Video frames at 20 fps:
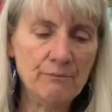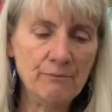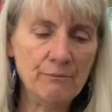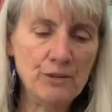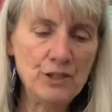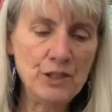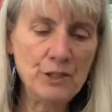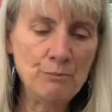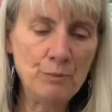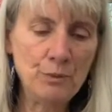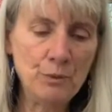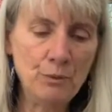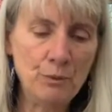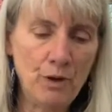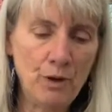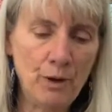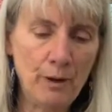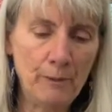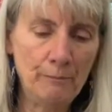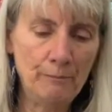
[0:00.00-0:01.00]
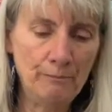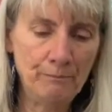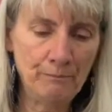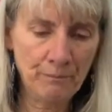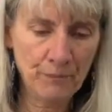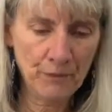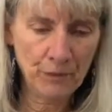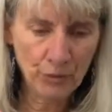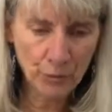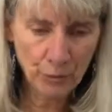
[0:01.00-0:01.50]
deep you are.
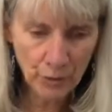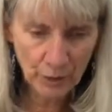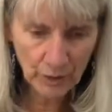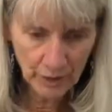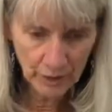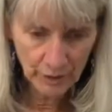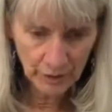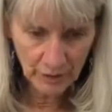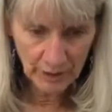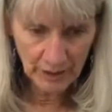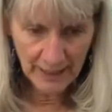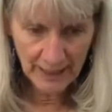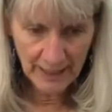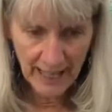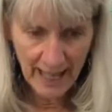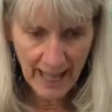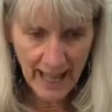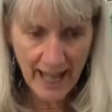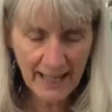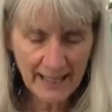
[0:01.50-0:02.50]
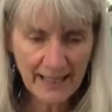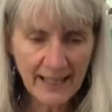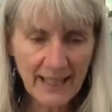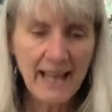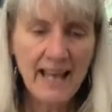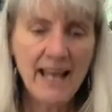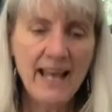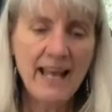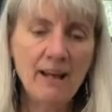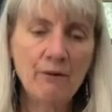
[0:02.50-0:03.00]
So we're going to look at that,
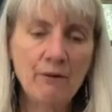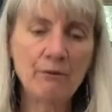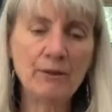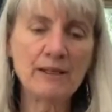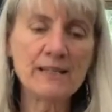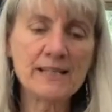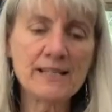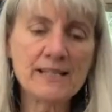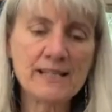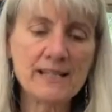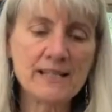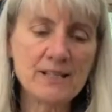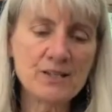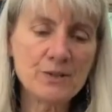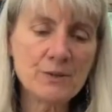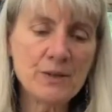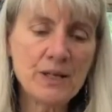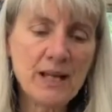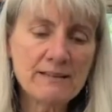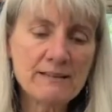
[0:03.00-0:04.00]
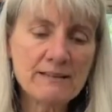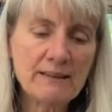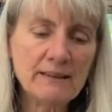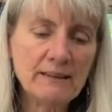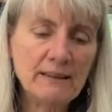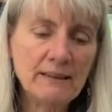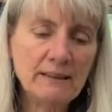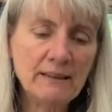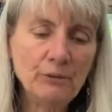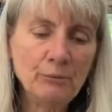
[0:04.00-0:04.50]
and we can see this one has a
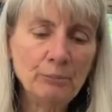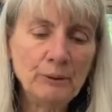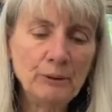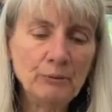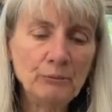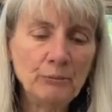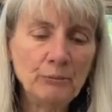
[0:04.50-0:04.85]
little bit